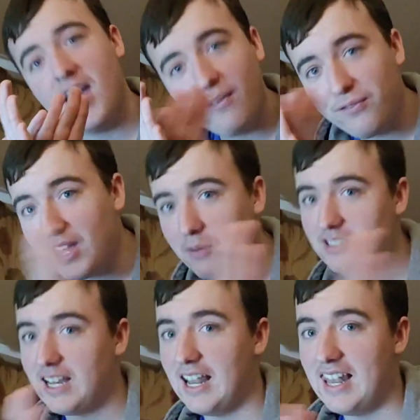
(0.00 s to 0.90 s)
if that
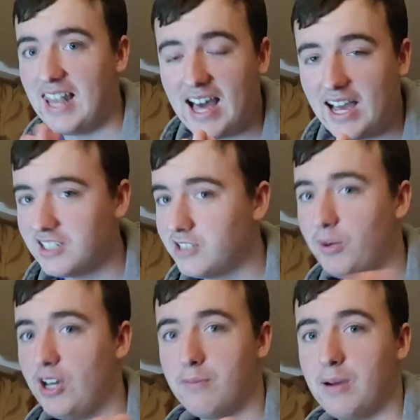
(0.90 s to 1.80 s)
was the last
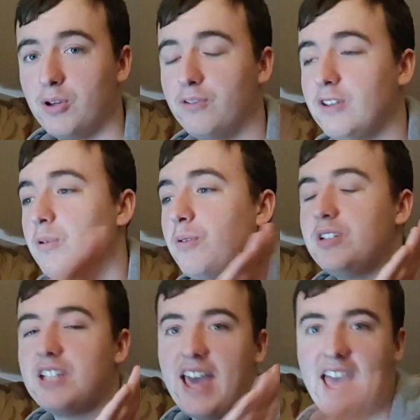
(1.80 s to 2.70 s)
Spider-Man movie we
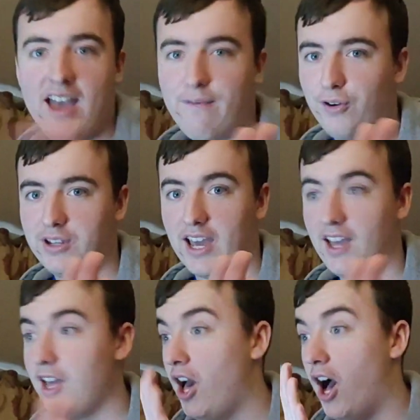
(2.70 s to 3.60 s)
would ever
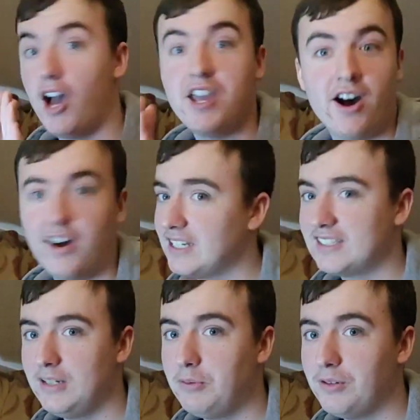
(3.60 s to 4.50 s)
get, I
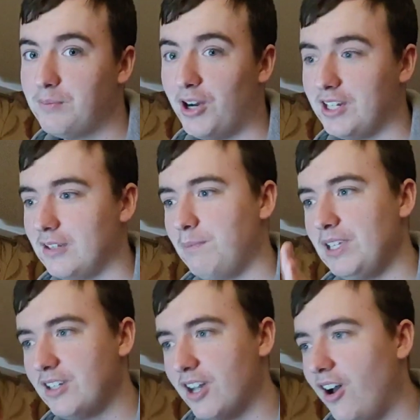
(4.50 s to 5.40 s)
honestly wouldn't mind it
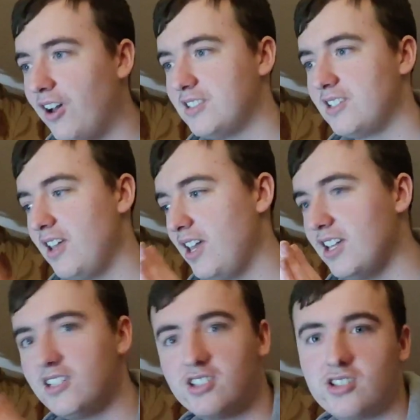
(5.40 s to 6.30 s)
because
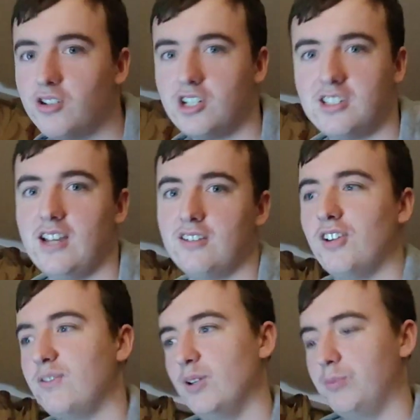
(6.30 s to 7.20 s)
it's such a
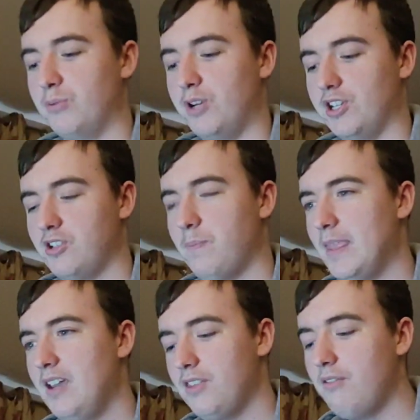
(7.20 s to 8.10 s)
satisfying film to watch.
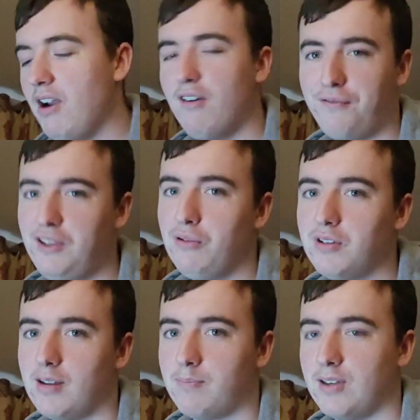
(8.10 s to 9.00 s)
There are a few
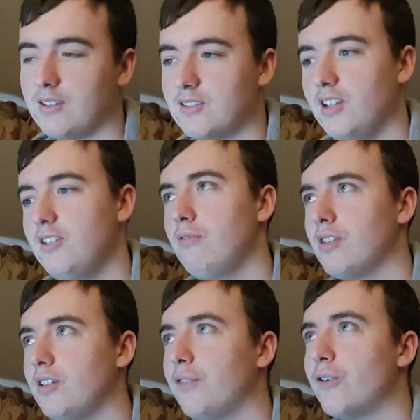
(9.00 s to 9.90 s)
nitpicks, and I do
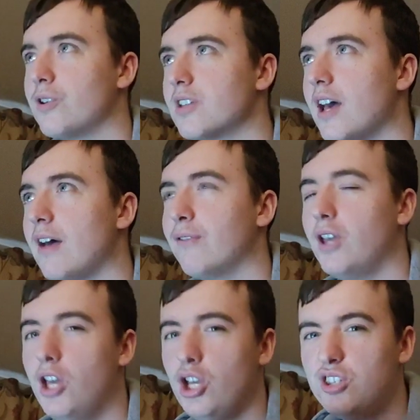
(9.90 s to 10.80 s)
think the first half
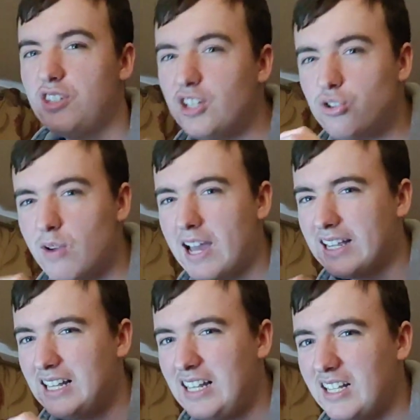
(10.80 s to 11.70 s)
did
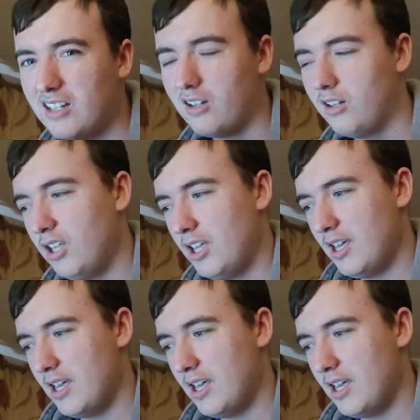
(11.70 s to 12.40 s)
drag a little,